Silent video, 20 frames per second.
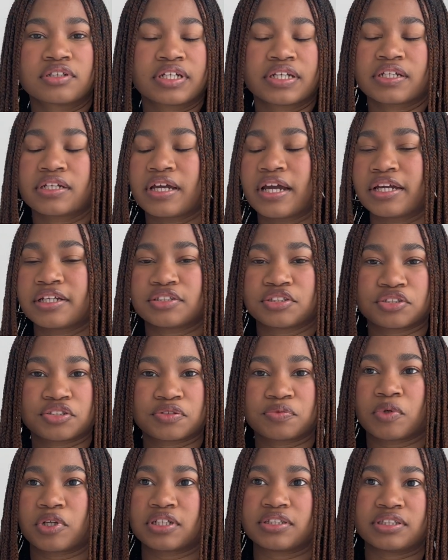kind of just
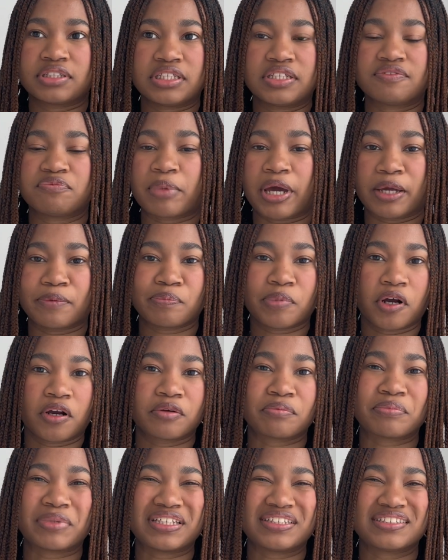want to leave my
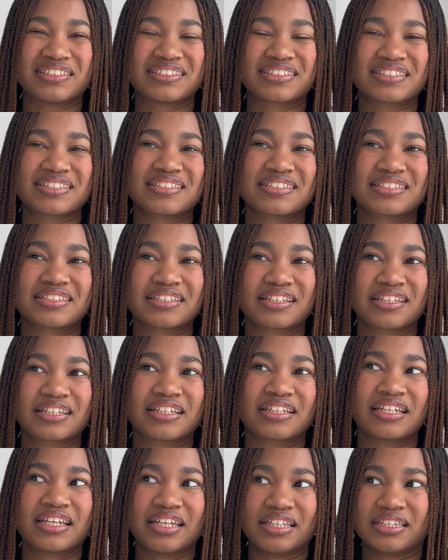apartment
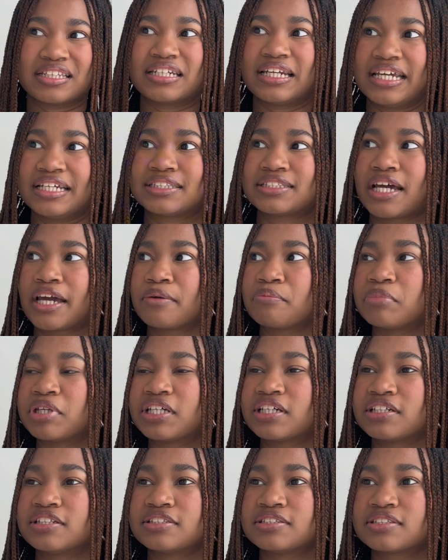in the daytime
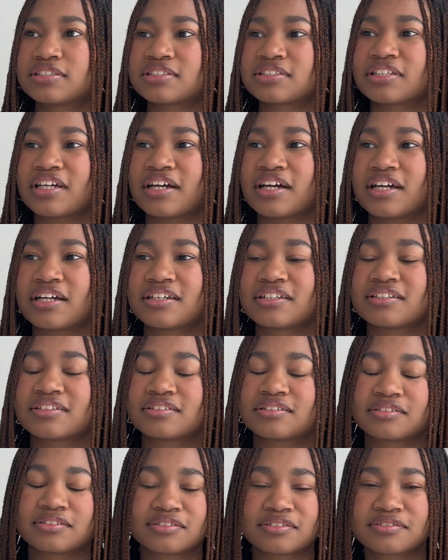because
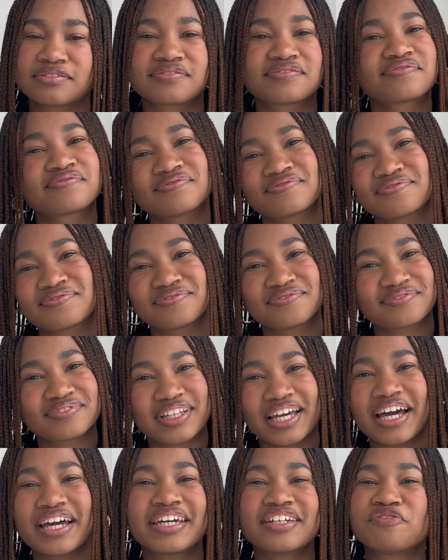
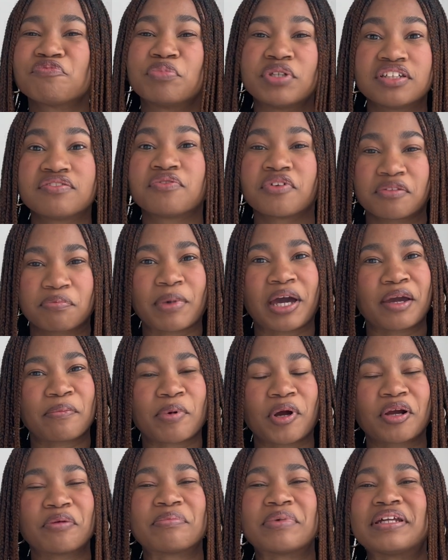I have beef with my
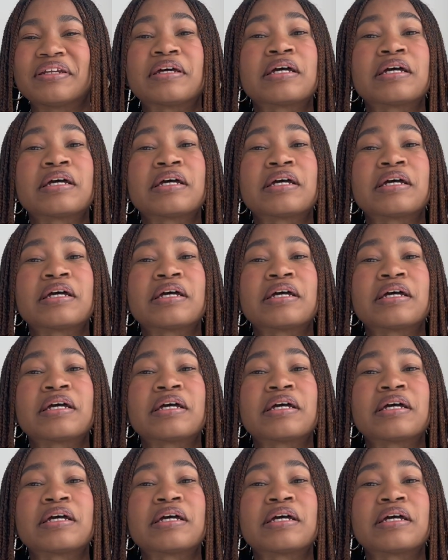apartment.